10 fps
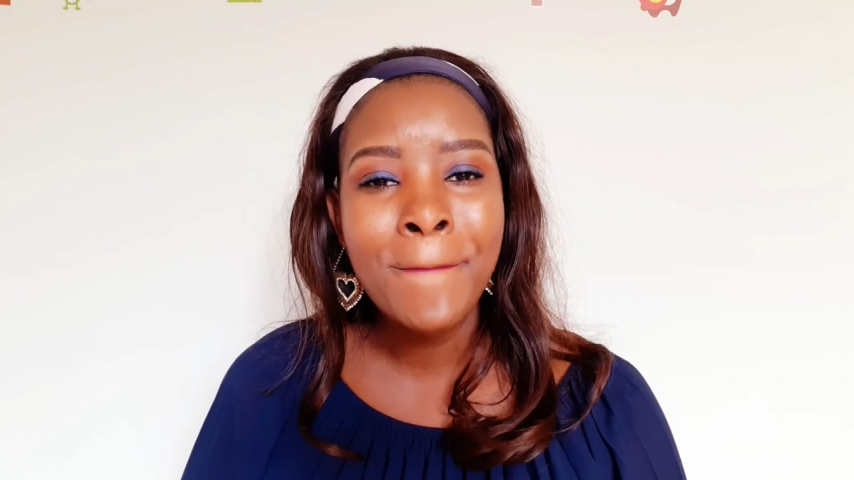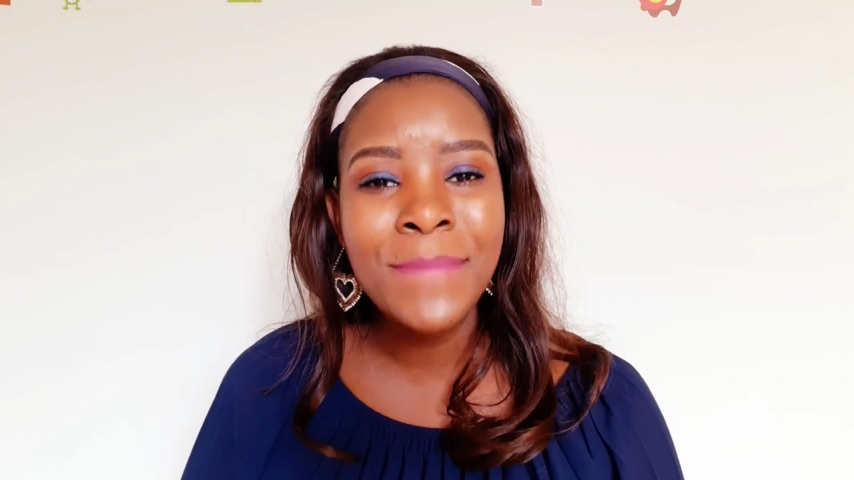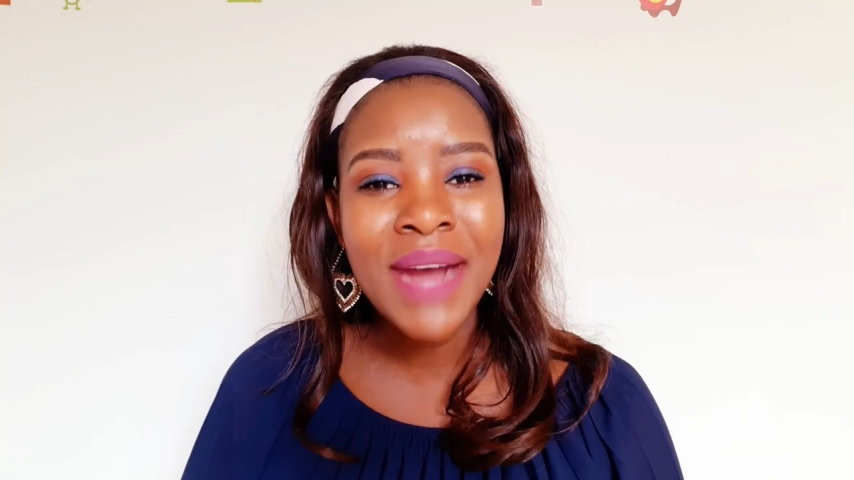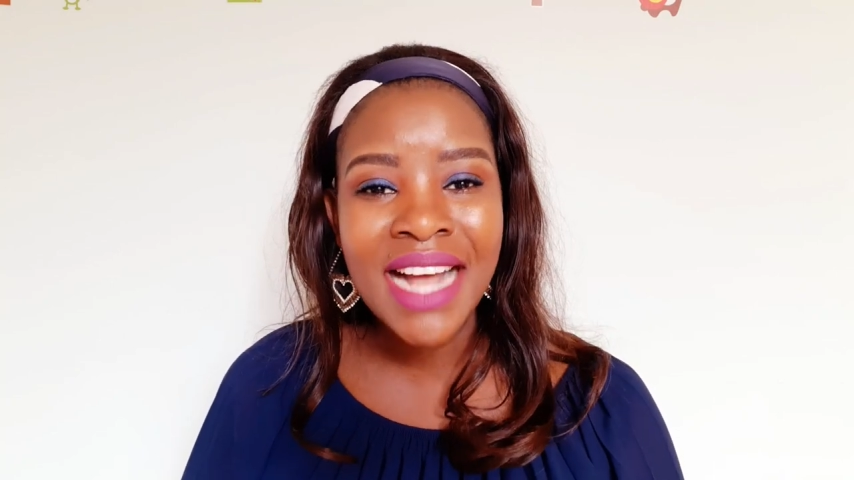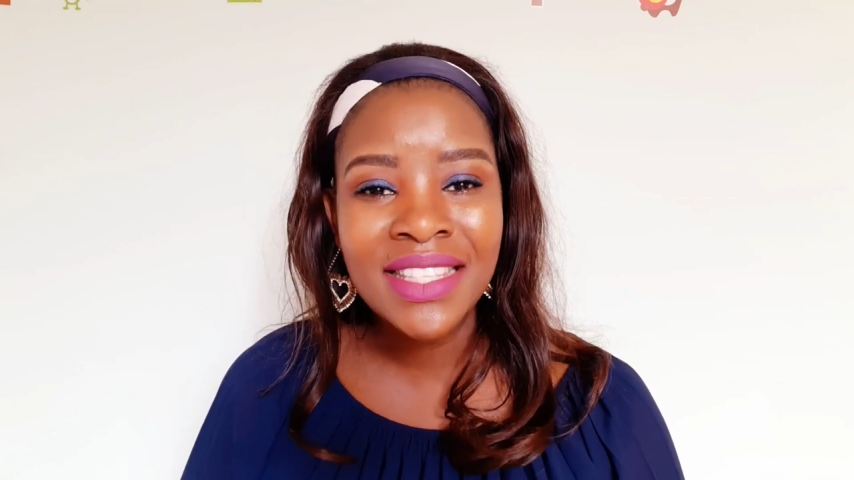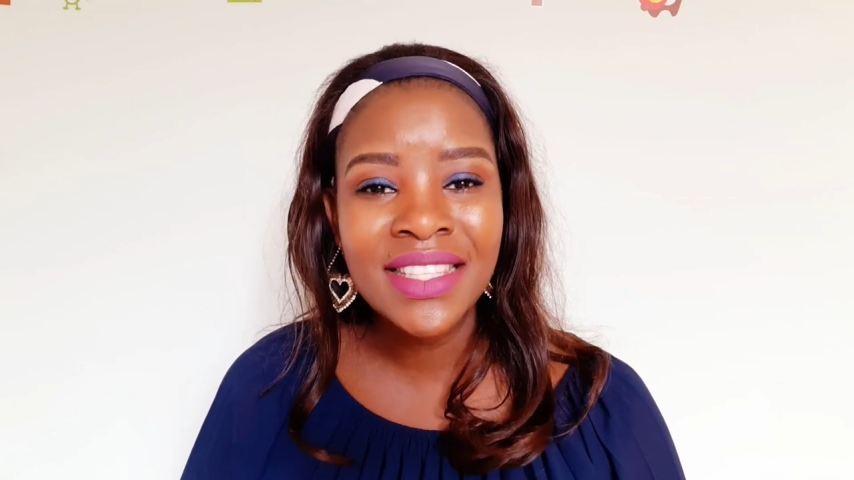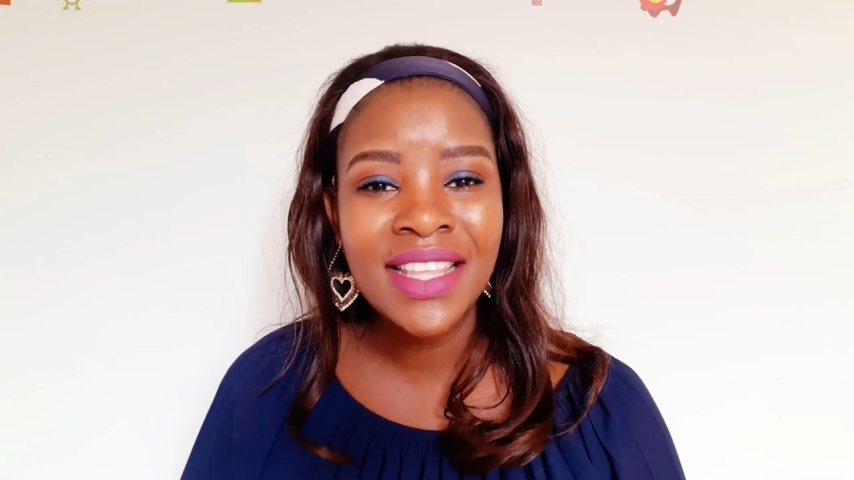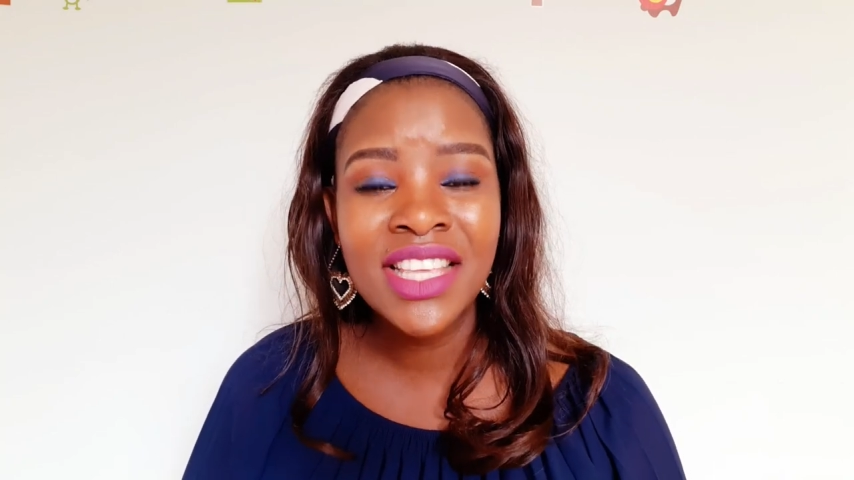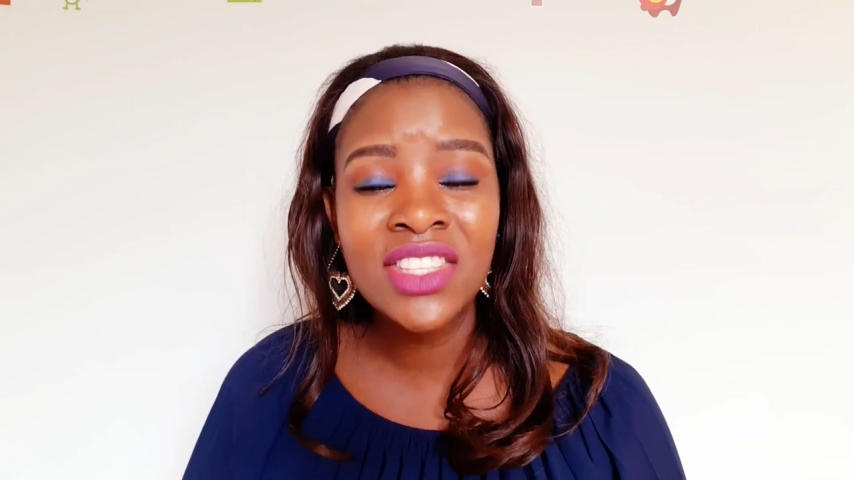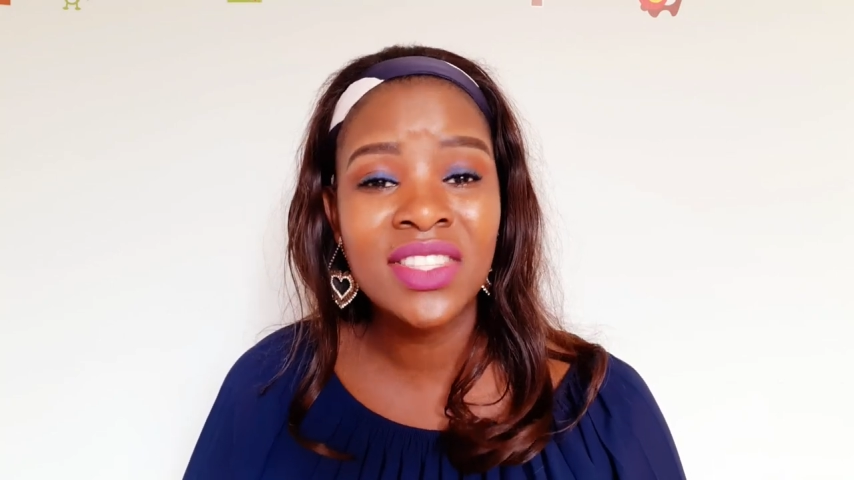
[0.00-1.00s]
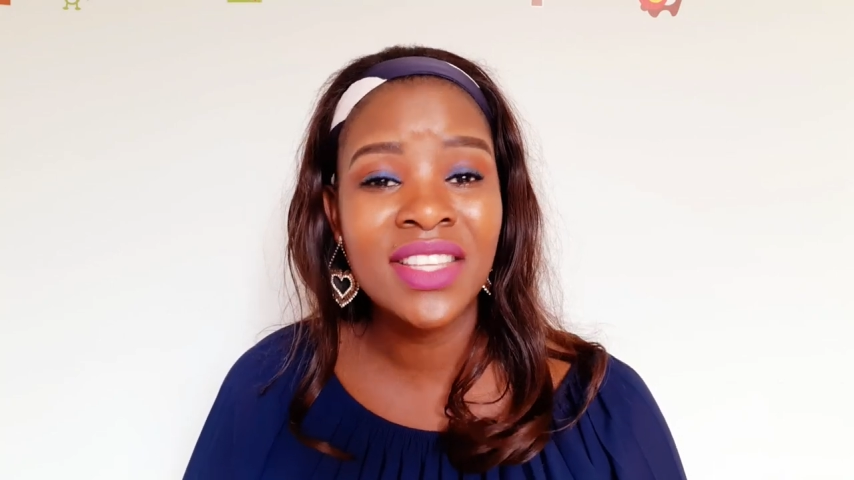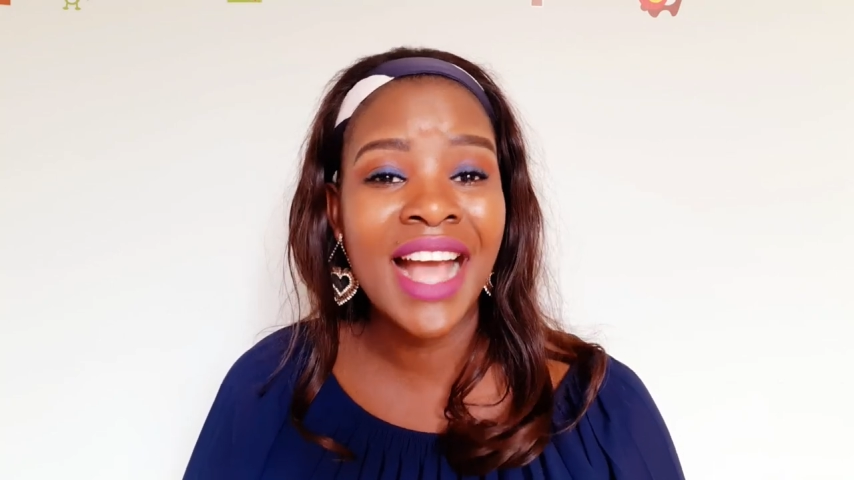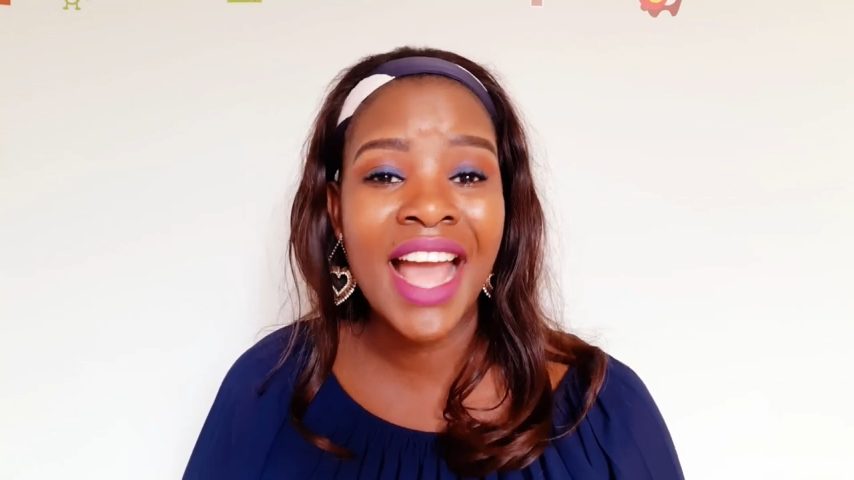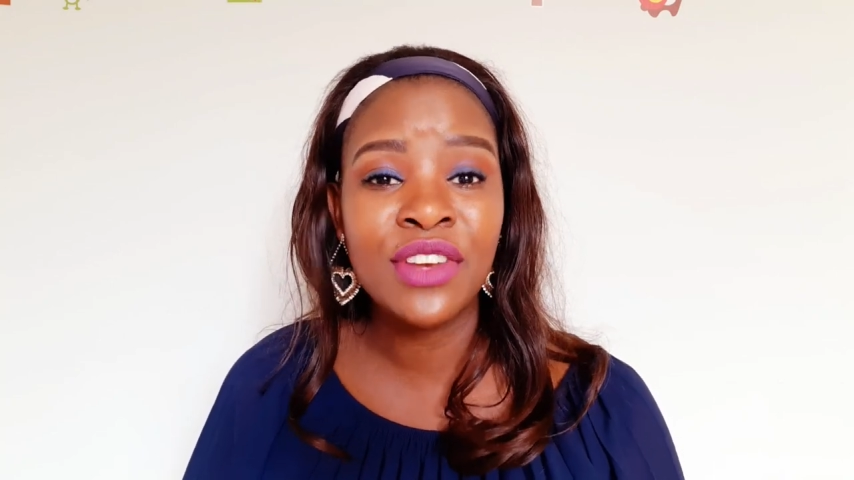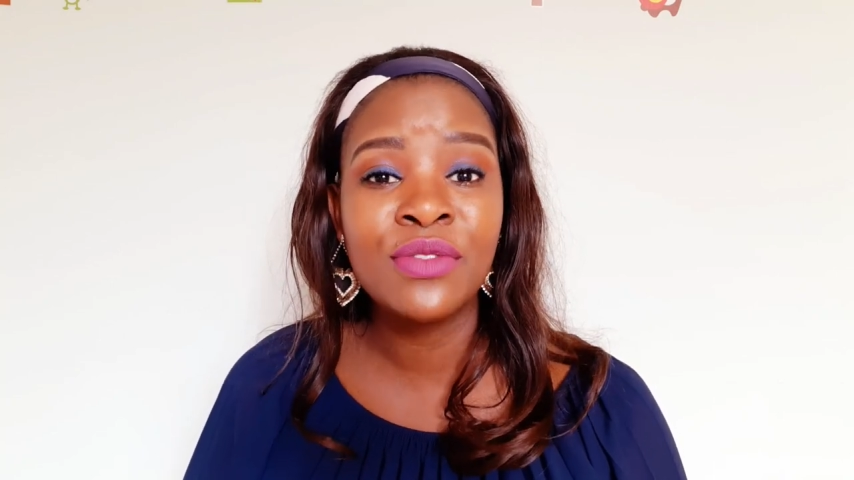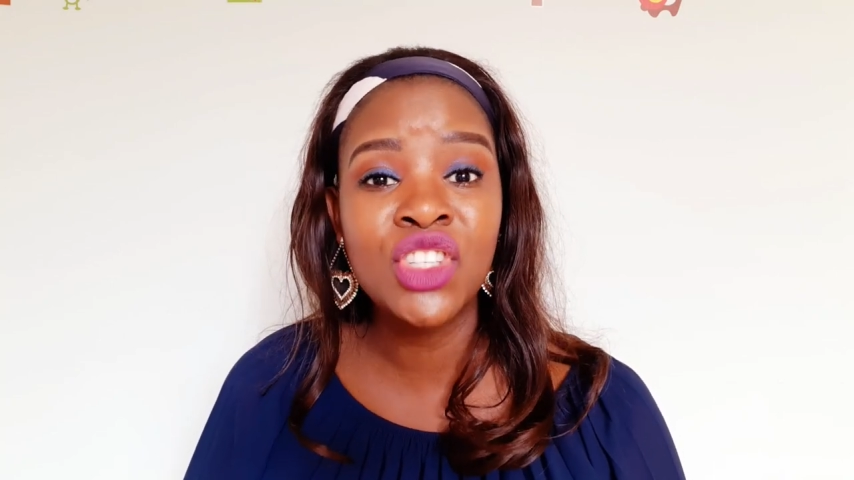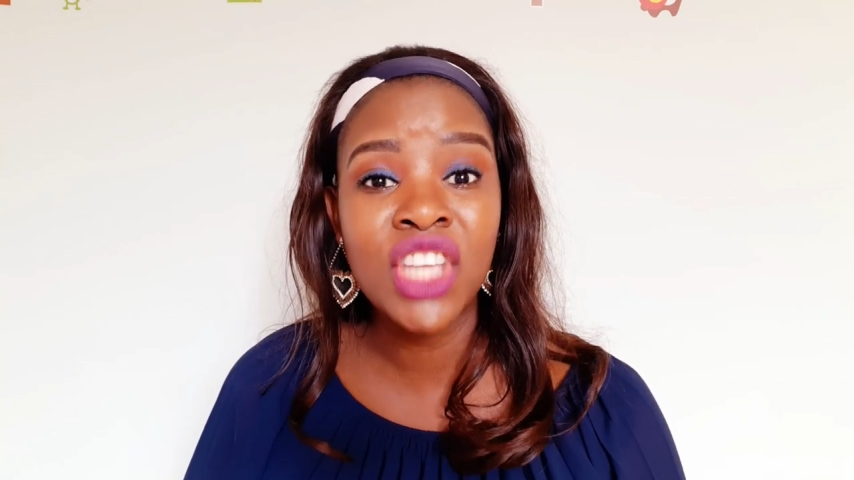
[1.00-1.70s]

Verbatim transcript: But this kind of